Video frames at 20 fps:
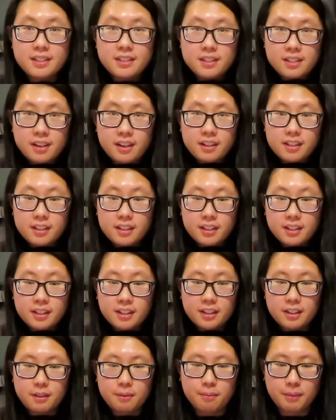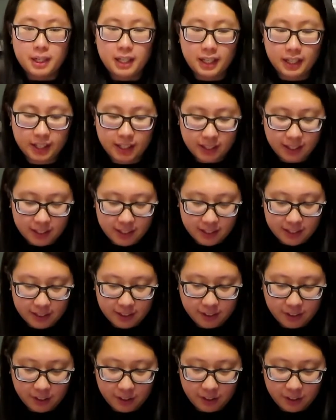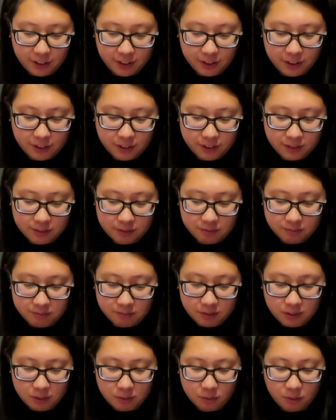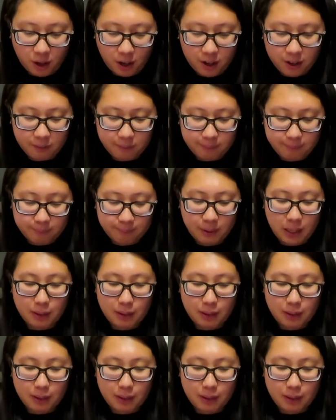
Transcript: these are my little Rhum